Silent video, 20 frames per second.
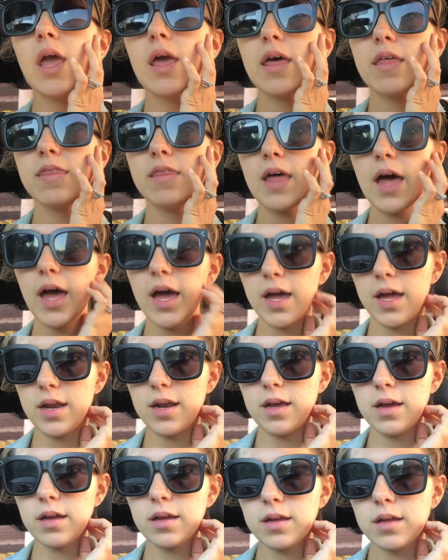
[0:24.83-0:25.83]
And
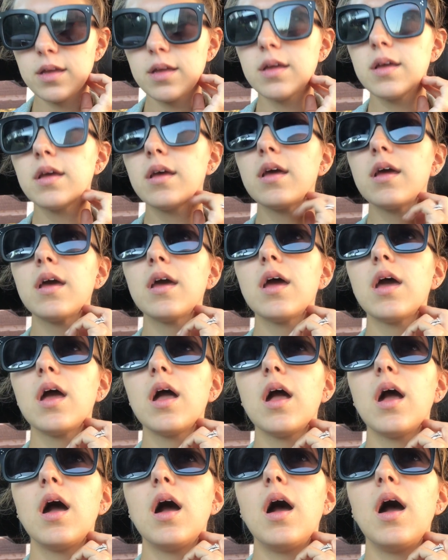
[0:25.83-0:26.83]
then,
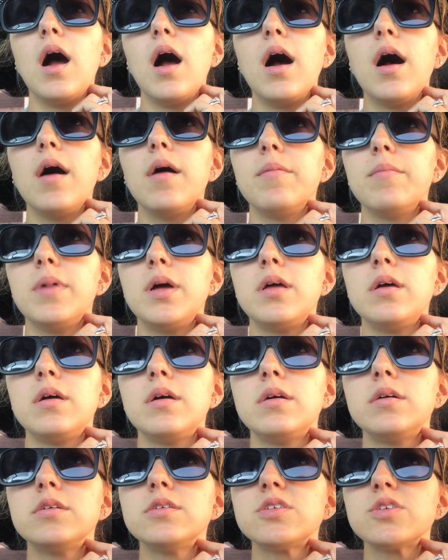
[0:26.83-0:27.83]

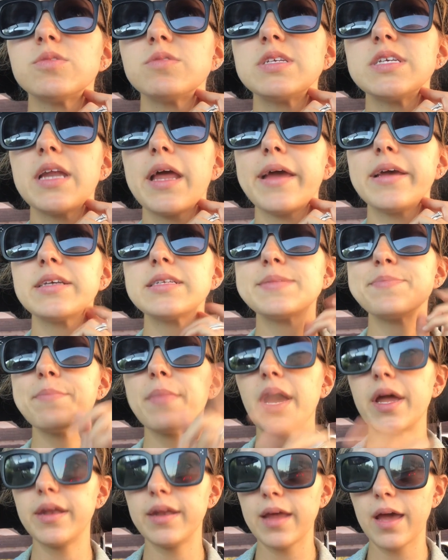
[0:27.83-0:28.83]
so today is
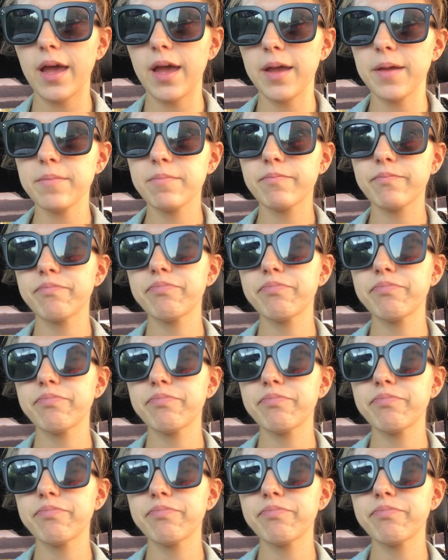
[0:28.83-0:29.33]
Monday.